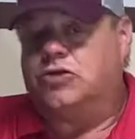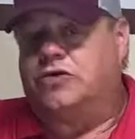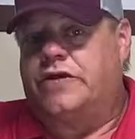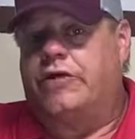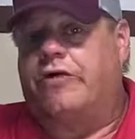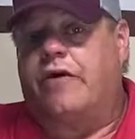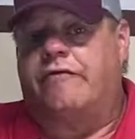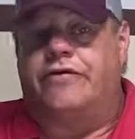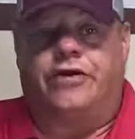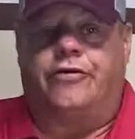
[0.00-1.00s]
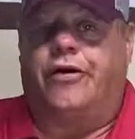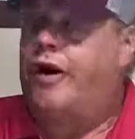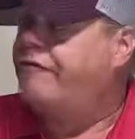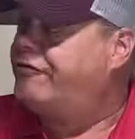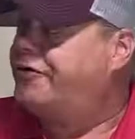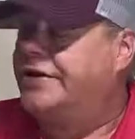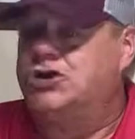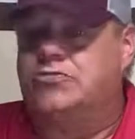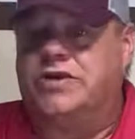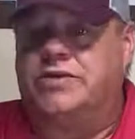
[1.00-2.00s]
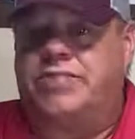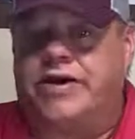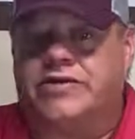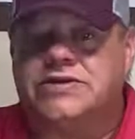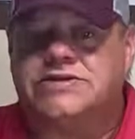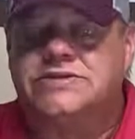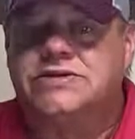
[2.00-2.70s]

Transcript: They don't offer to let you meet the parents